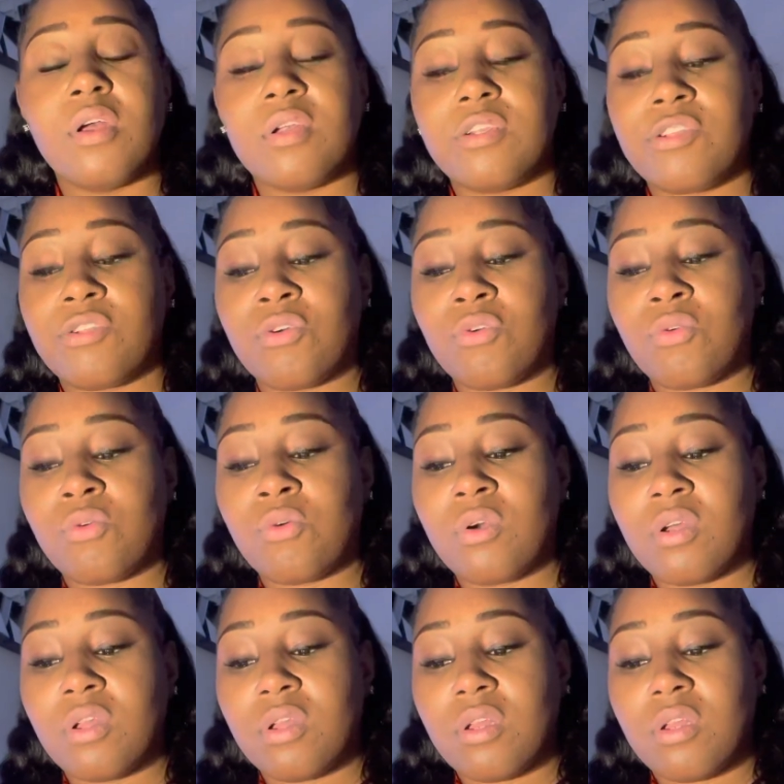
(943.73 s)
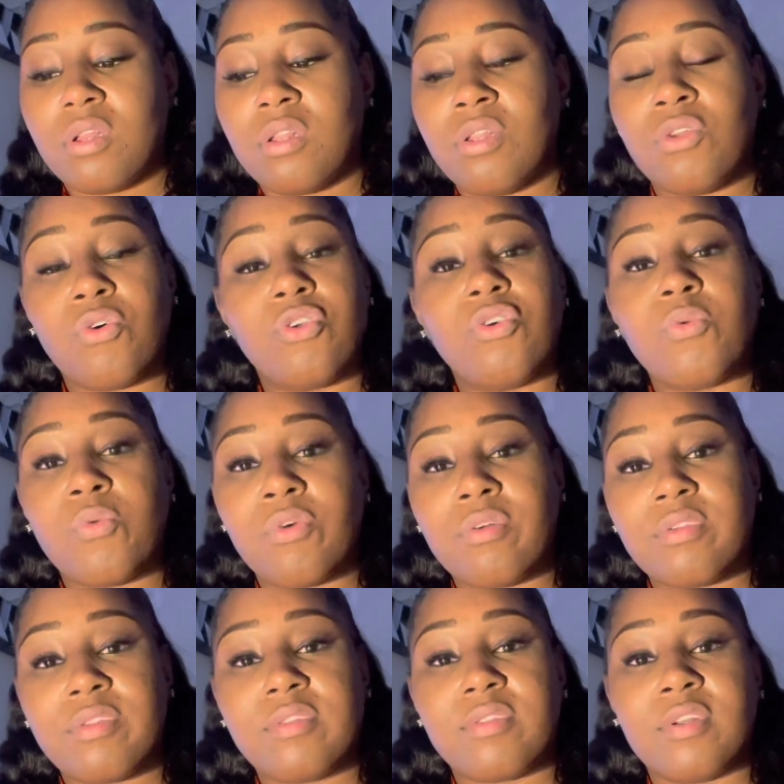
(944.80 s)
So know your
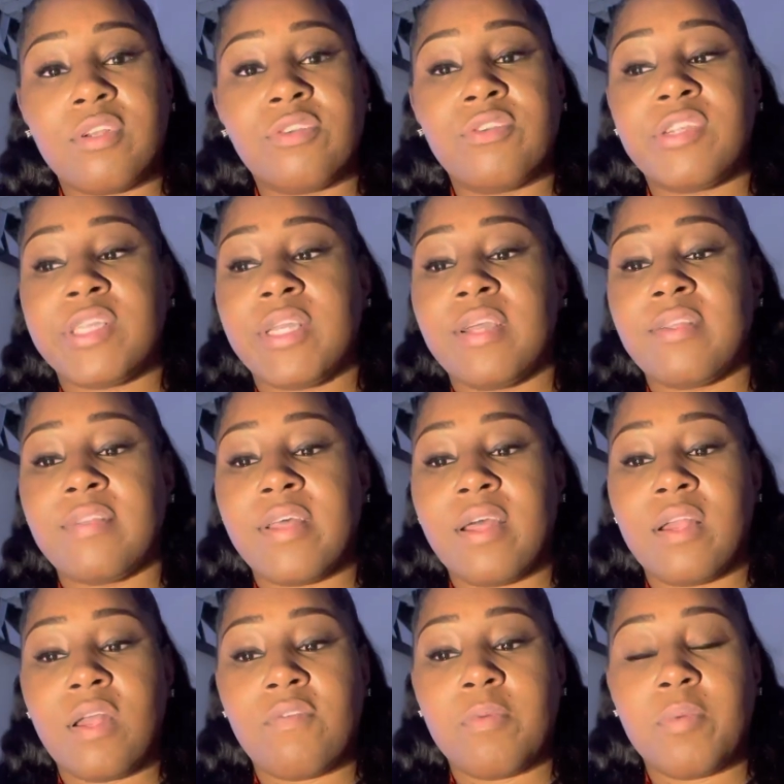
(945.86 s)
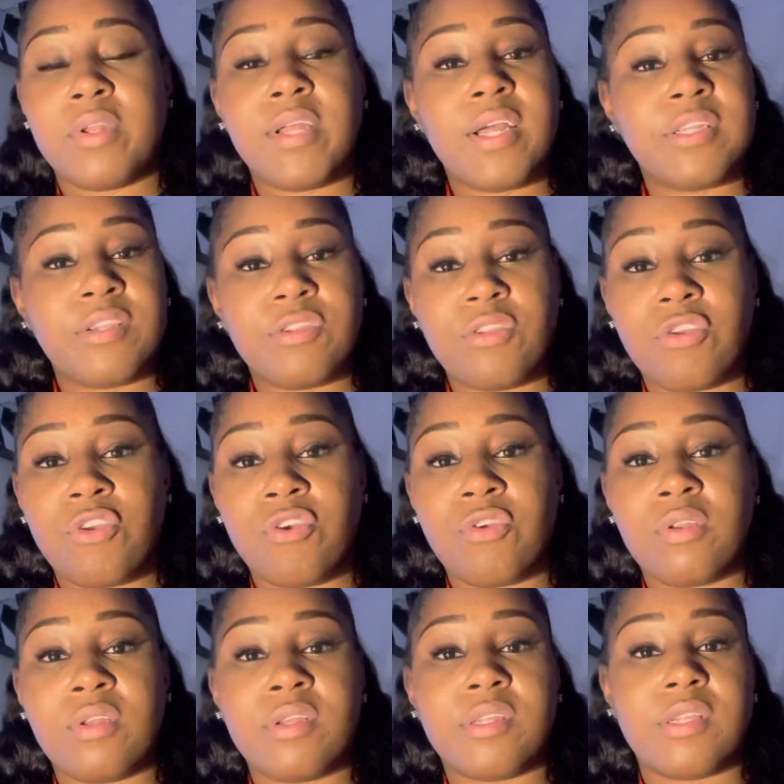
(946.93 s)
worth. Understand that everybody has
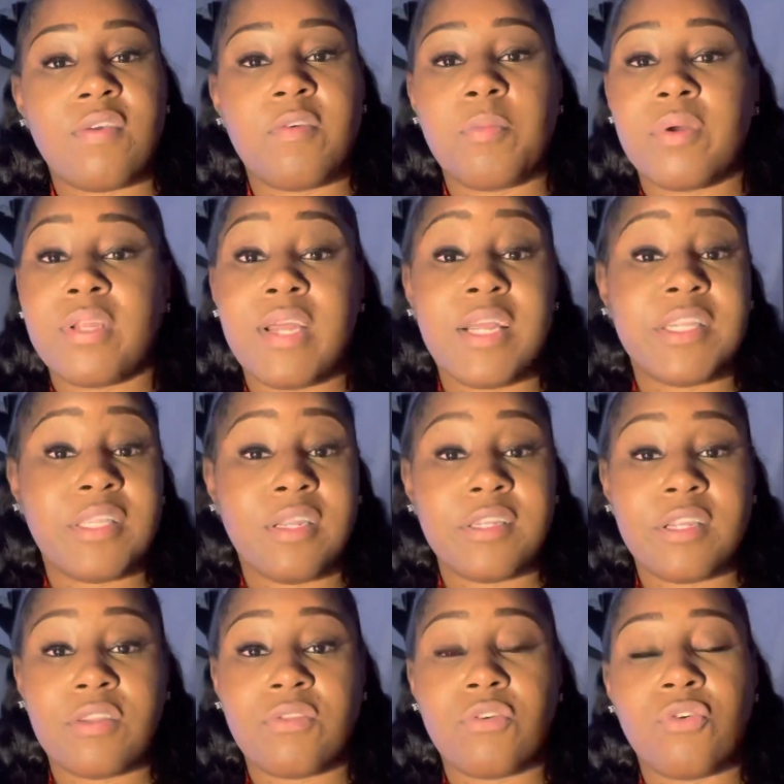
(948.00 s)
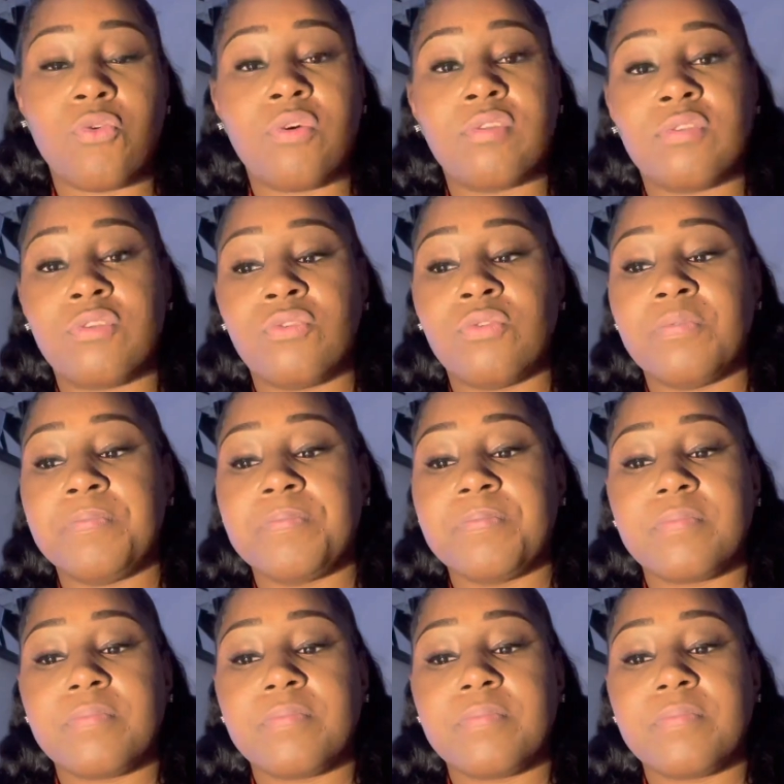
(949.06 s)
insecurities. Everybody has things that they're going through.